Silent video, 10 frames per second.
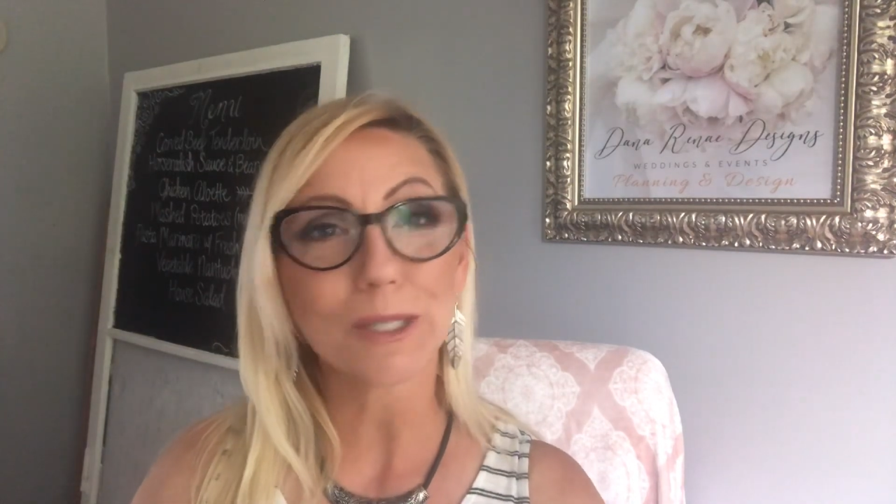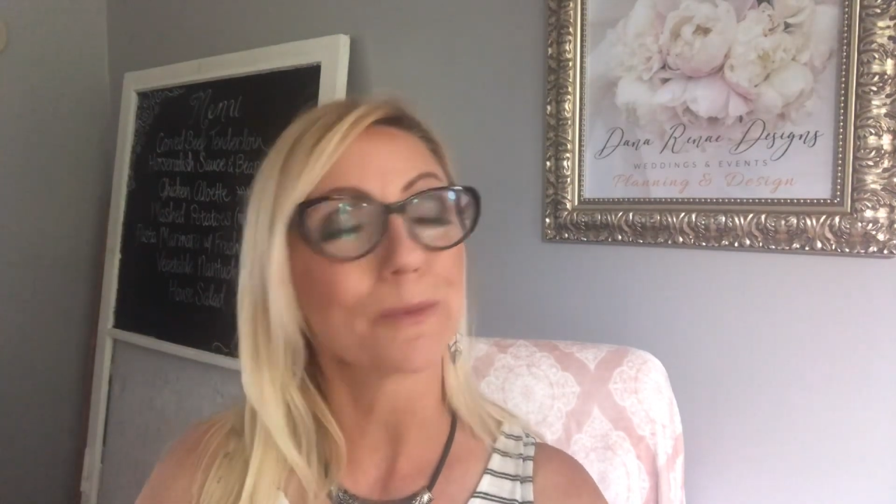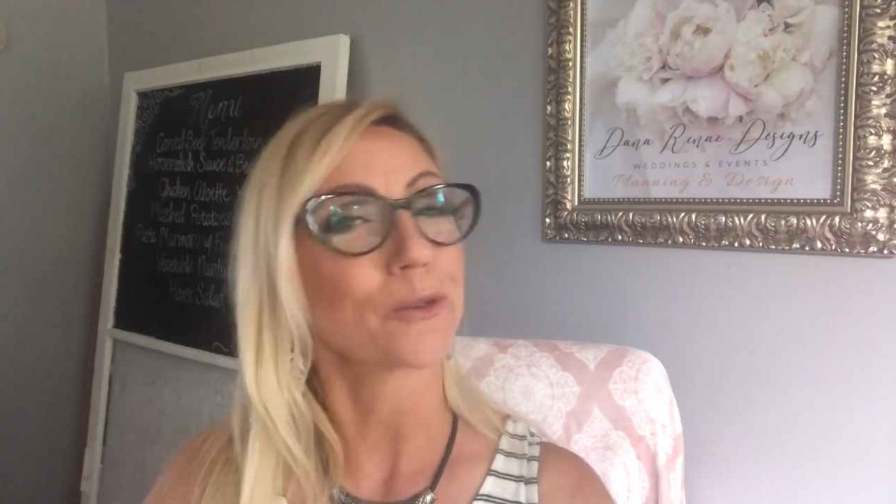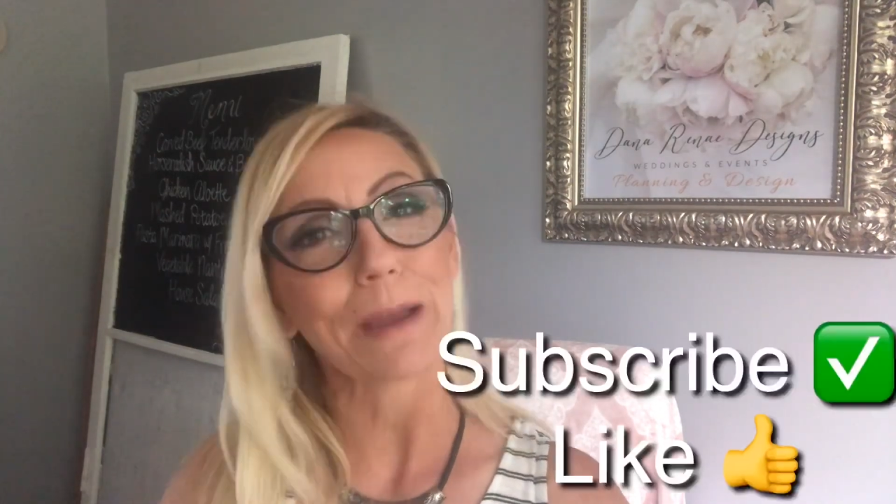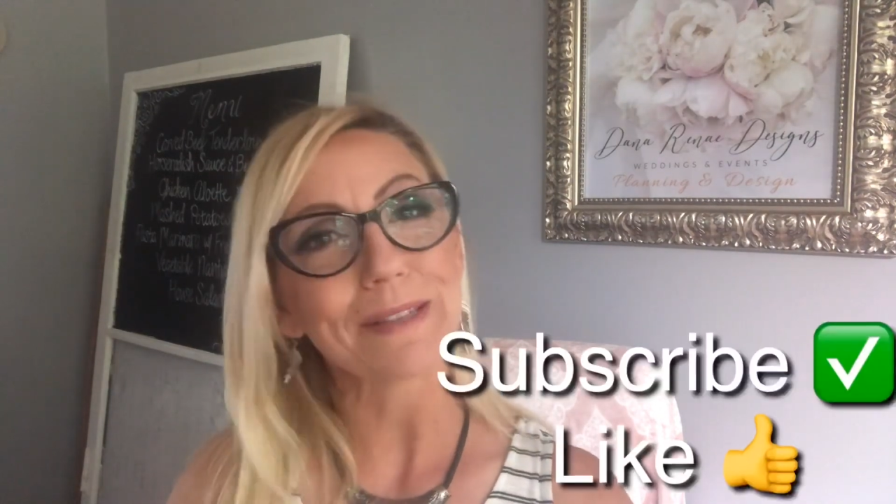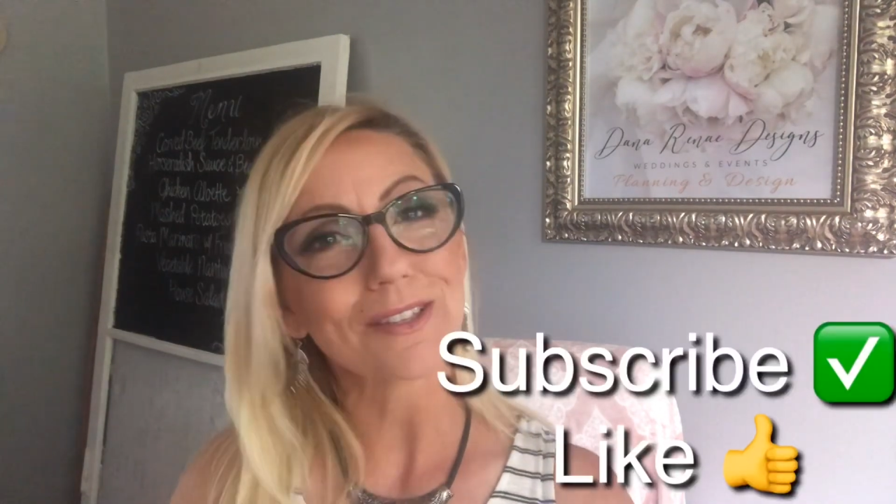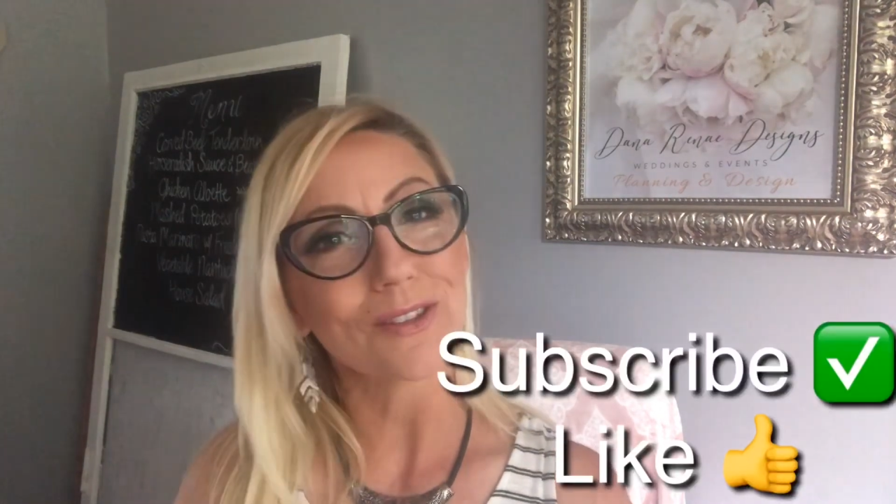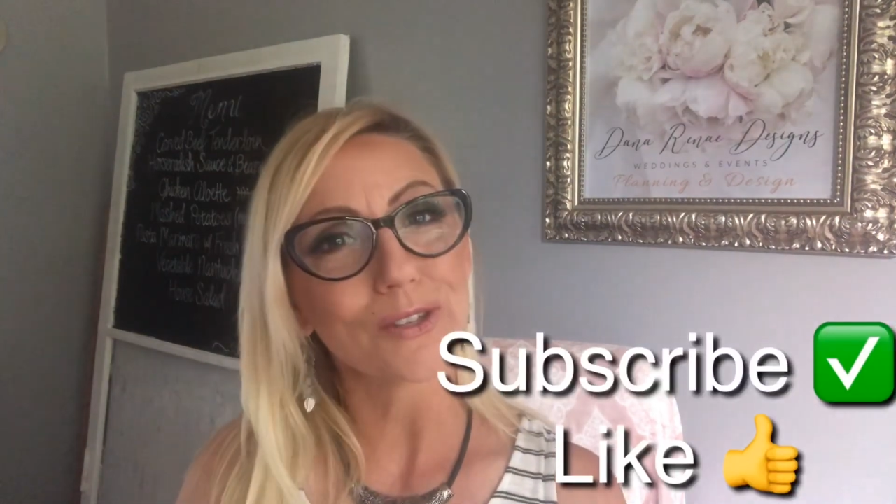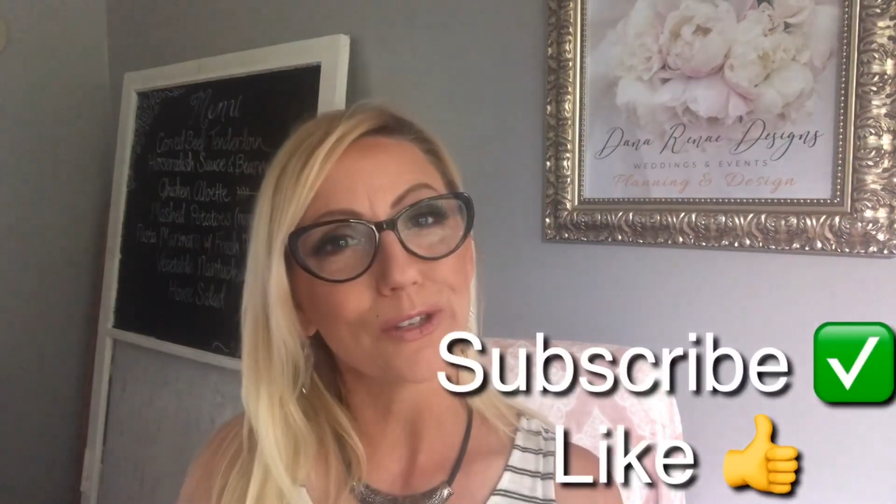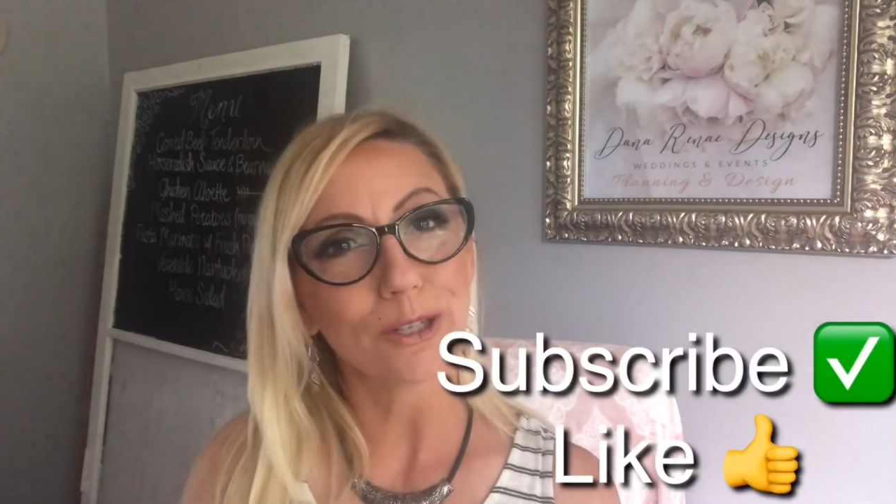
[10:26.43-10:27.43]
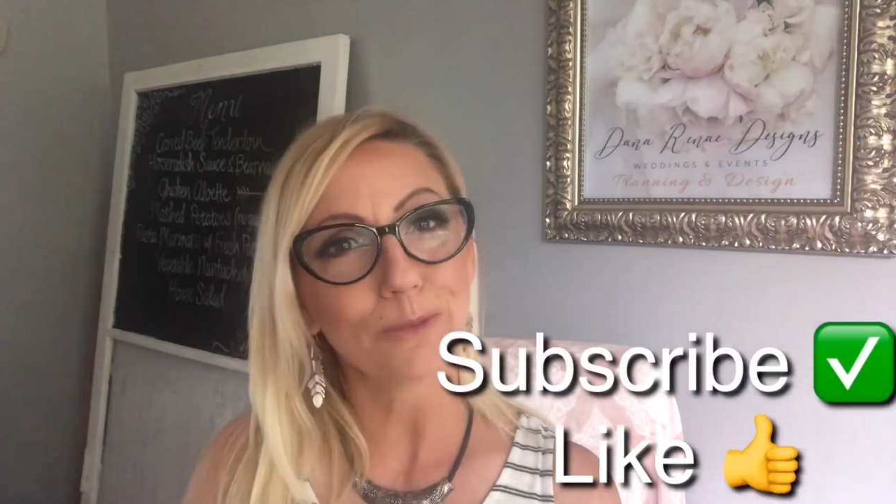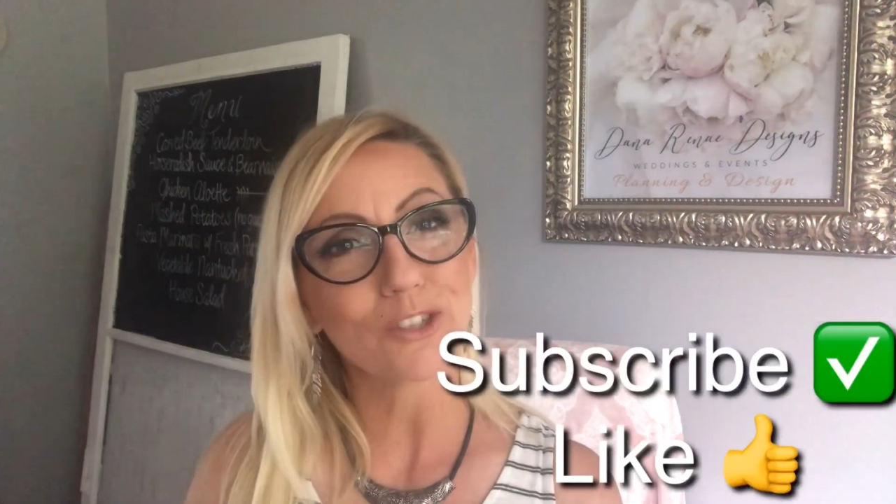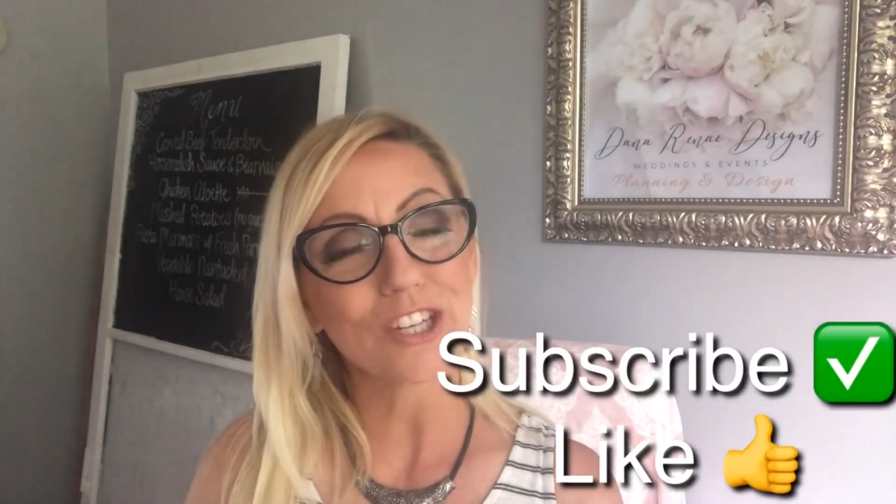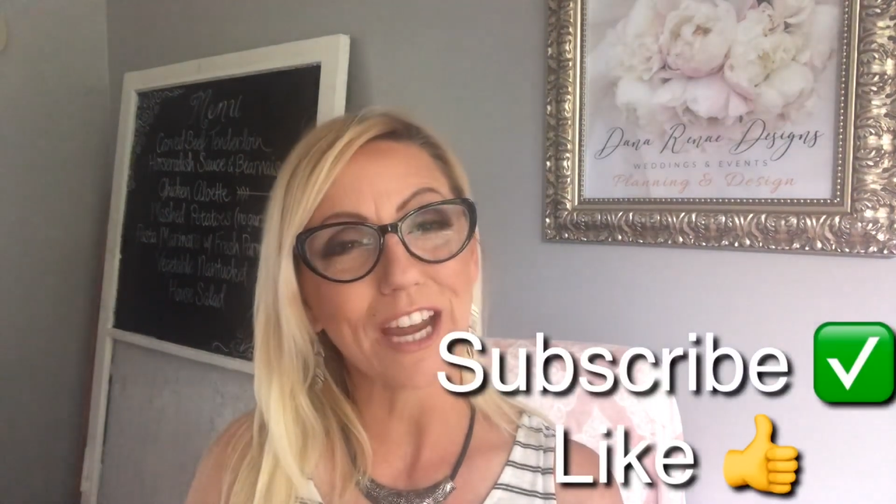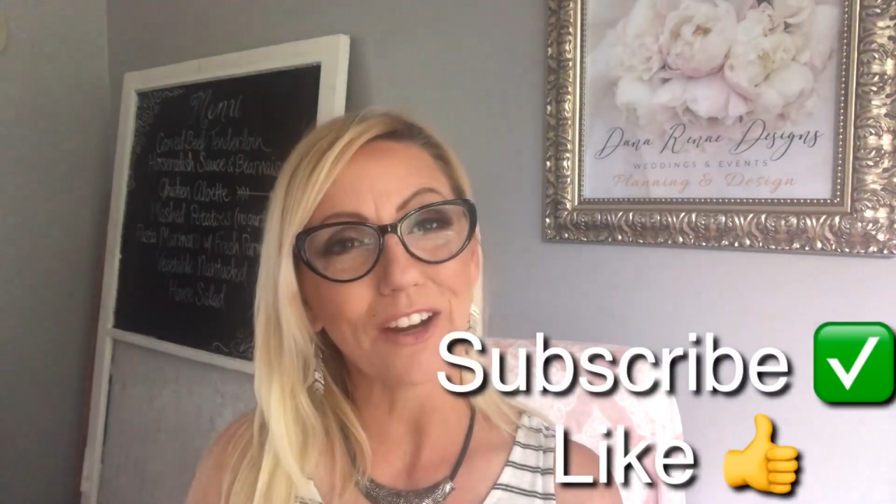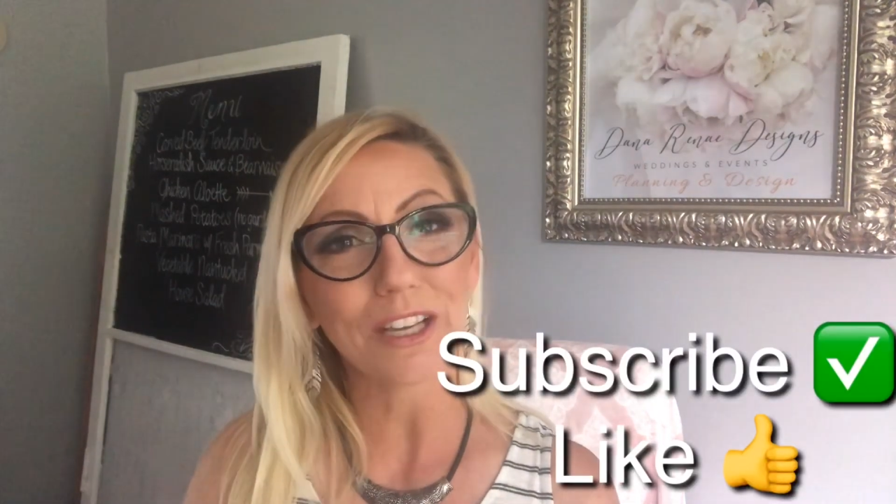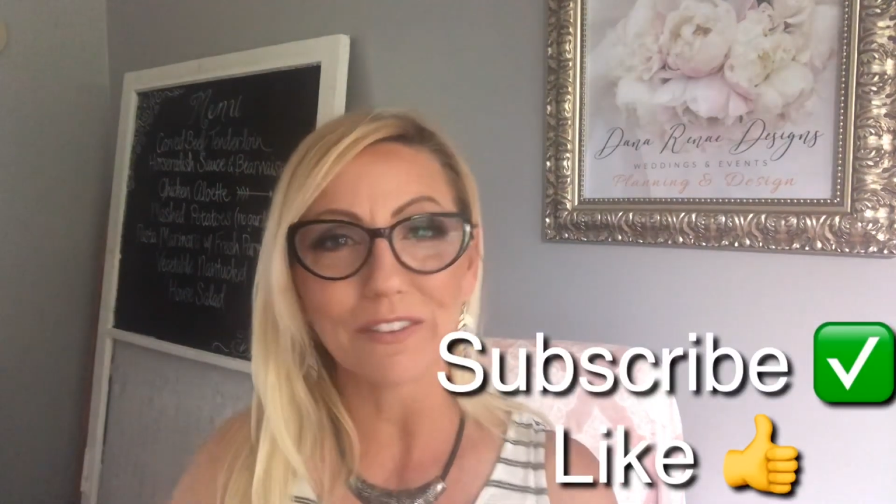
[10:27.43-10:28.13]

subscribing to this YouTube channel,